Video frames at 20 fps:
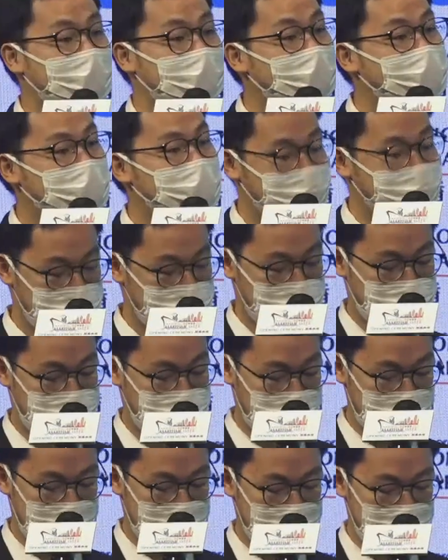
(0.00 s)
this room,
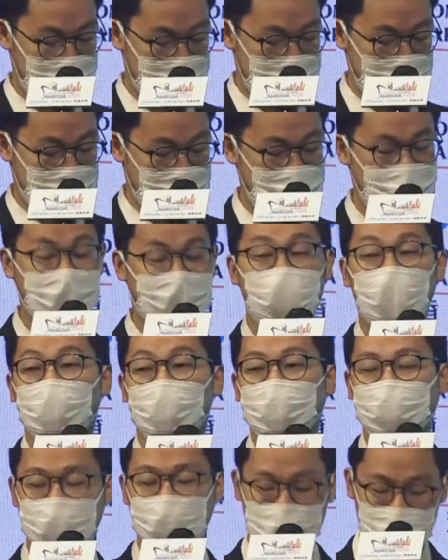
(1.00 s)
The
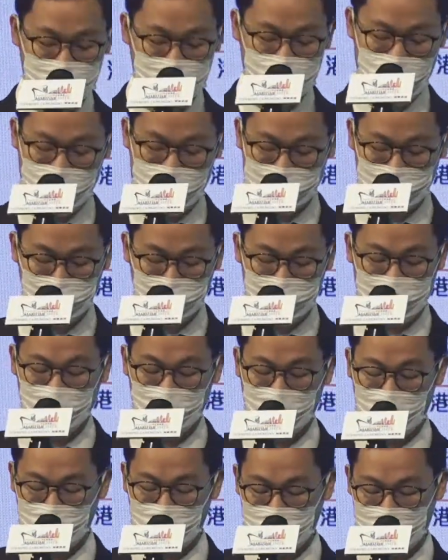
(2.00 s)
Economist Impact
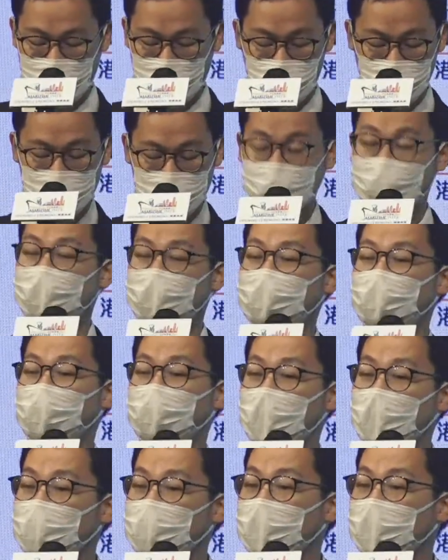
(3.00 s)
will be hosting the World